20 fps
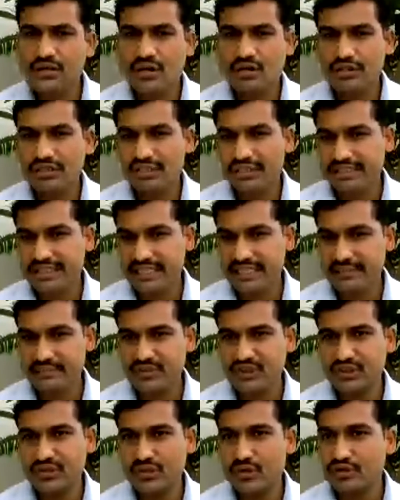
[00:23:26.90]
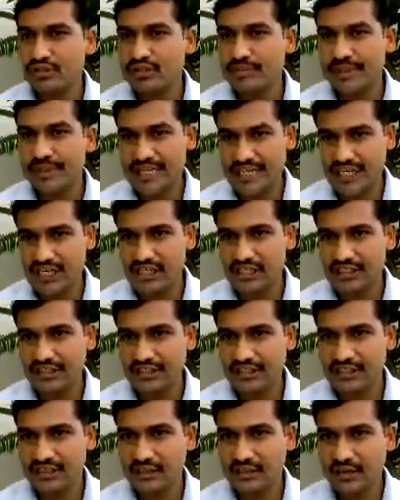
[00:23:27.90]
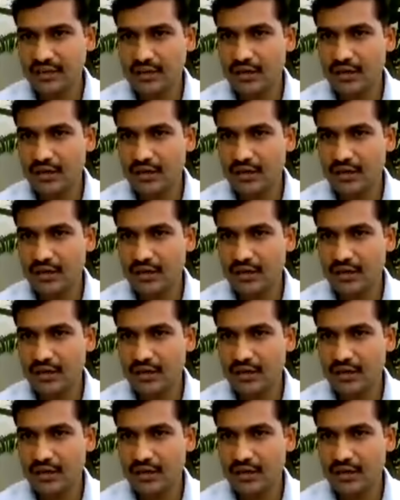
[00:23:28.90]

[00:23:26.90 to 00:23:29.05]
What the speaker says: soil, nor the diamonds.